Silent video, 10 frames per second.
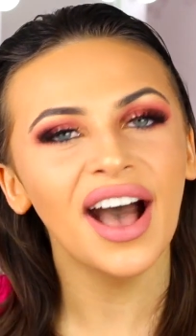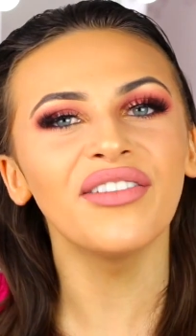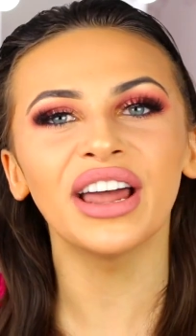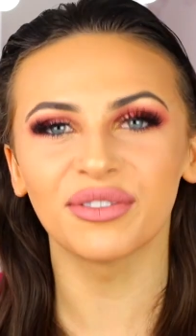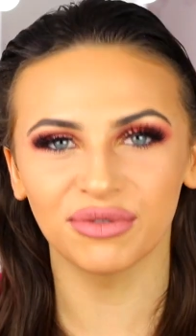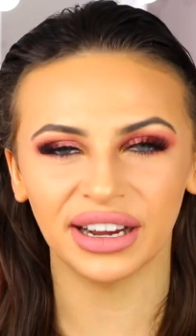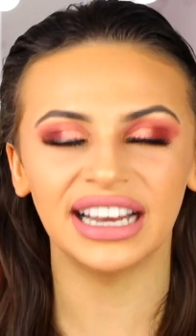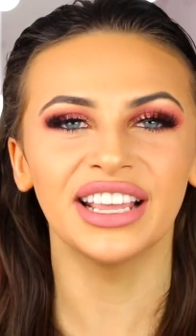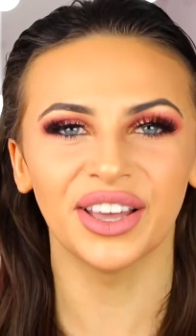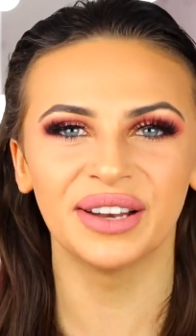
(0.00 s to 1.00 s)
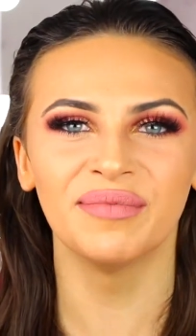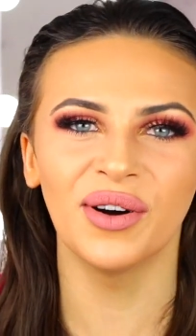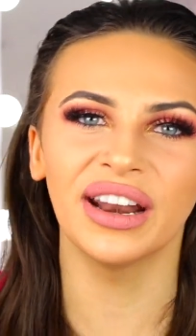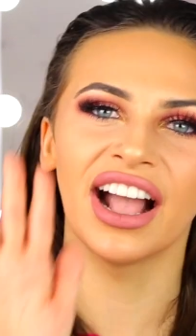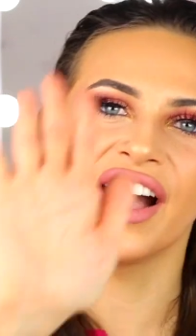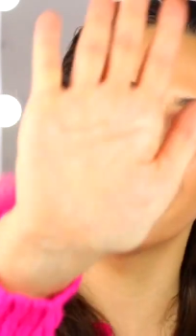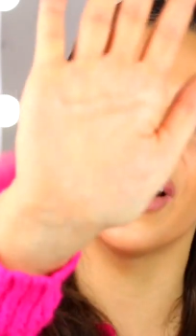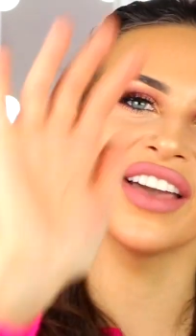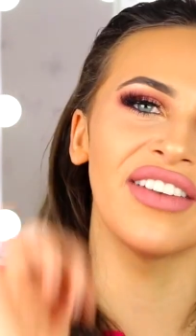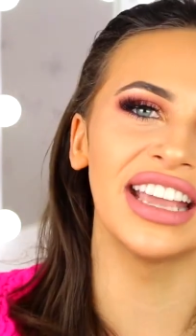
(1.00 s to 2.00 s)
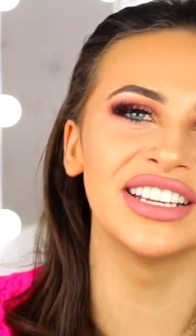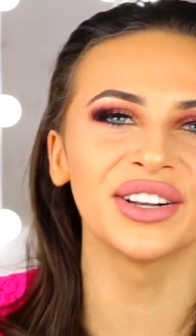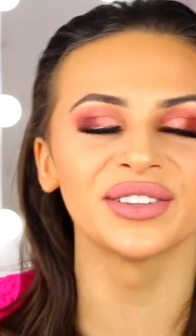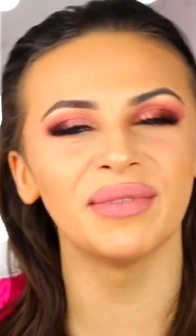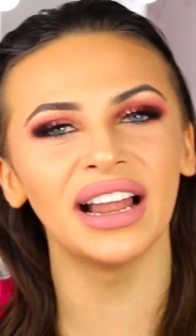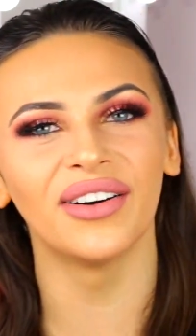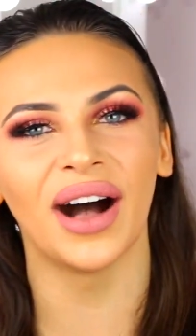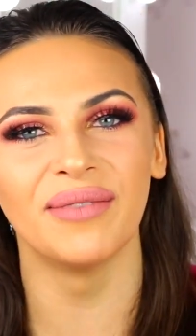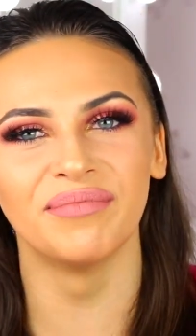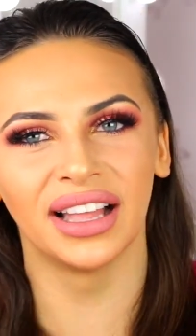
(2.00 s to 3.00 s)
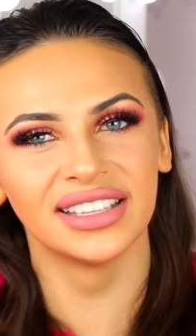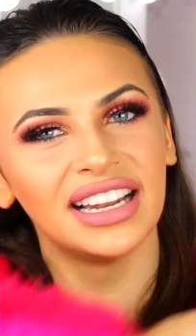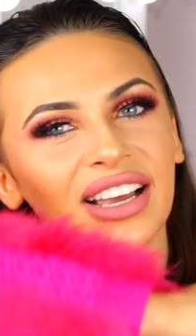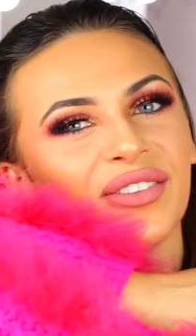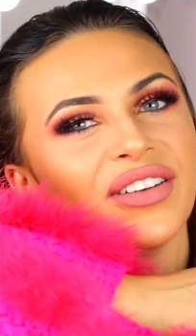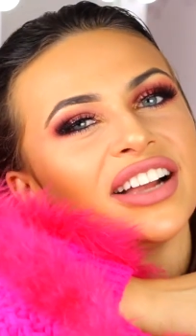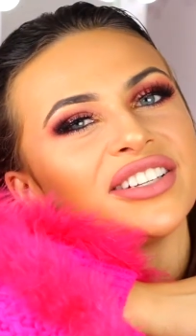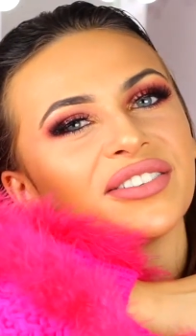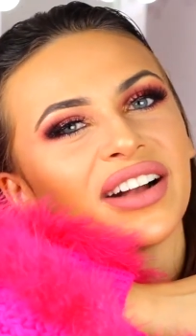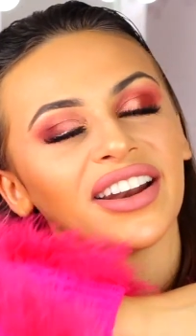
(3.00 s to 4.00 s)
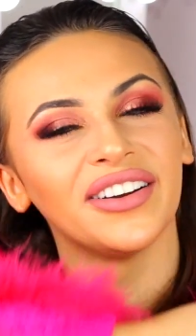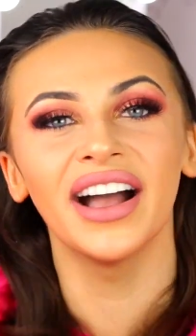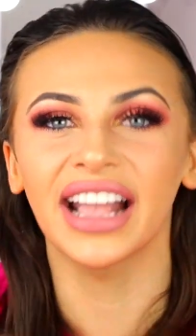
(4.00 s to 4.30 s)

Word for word: I've had a really good morning. High five, angels, my little hum buns, a little virtual cuddle.